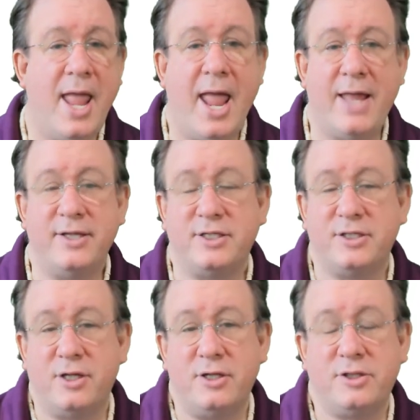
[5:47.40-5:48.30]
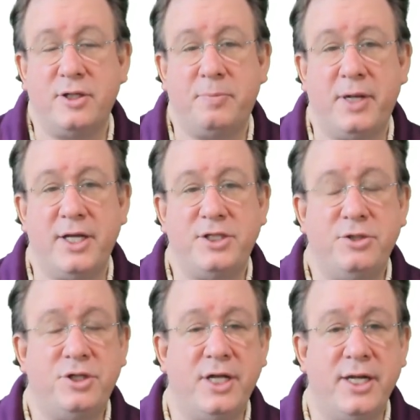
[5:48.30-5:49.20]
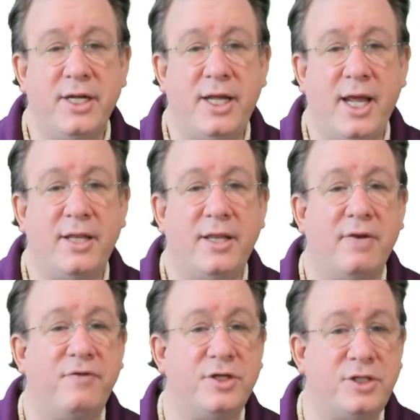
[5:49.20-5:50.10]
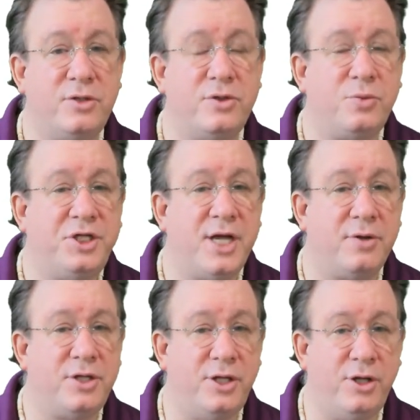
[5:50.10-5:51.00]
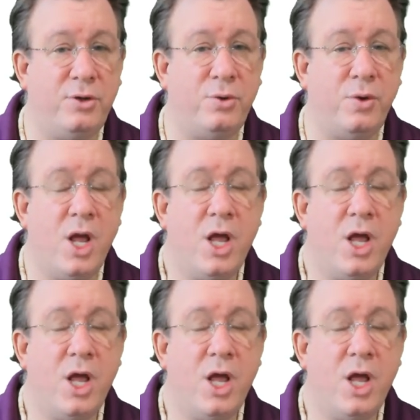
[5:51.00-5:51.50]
And this is also the place you should indicate that if the students reach out to you,